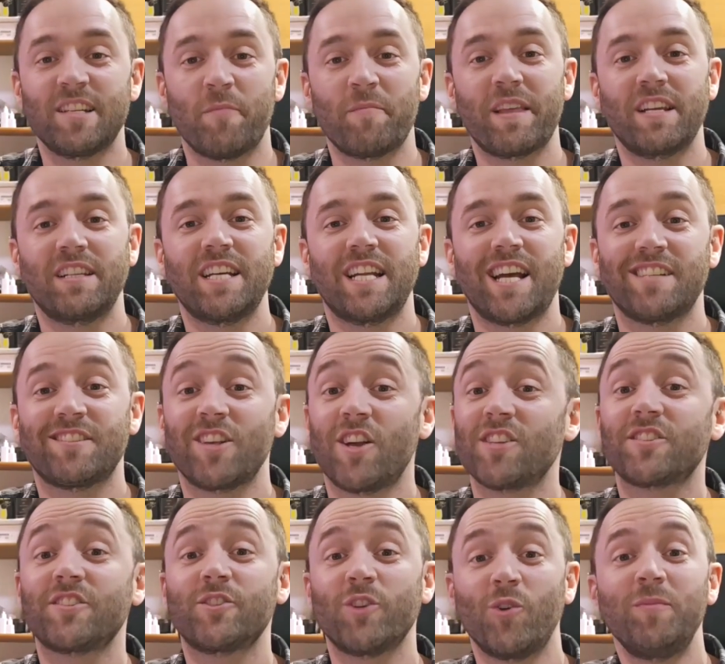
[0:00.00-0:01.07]
is something that I saw
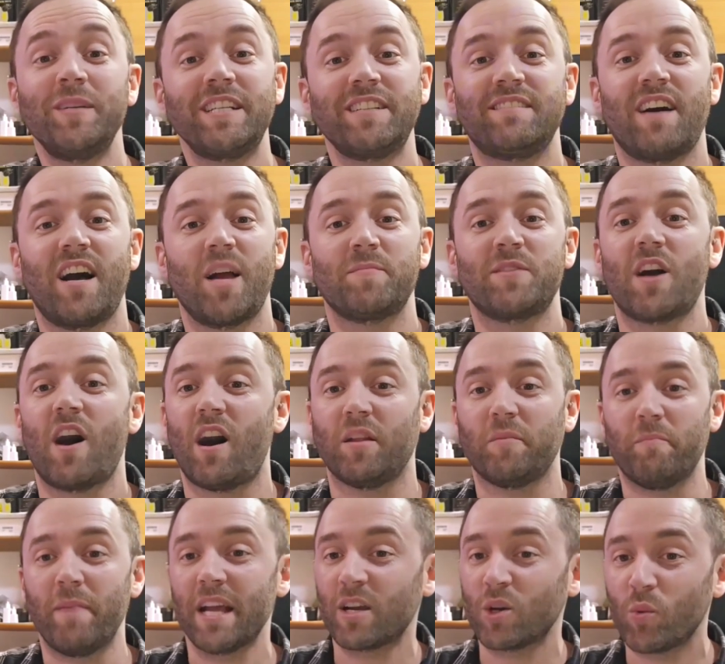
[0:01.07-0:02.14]
so many times
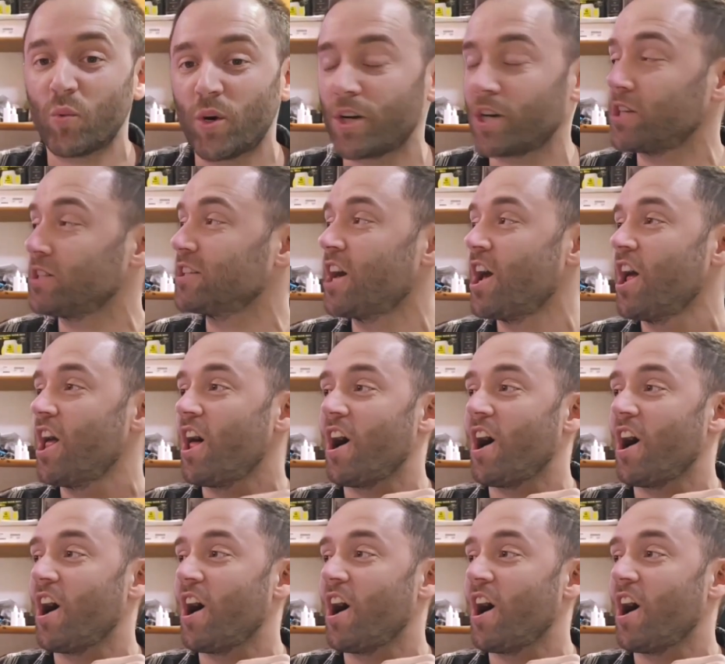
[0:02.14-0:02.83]
on MakerWorld,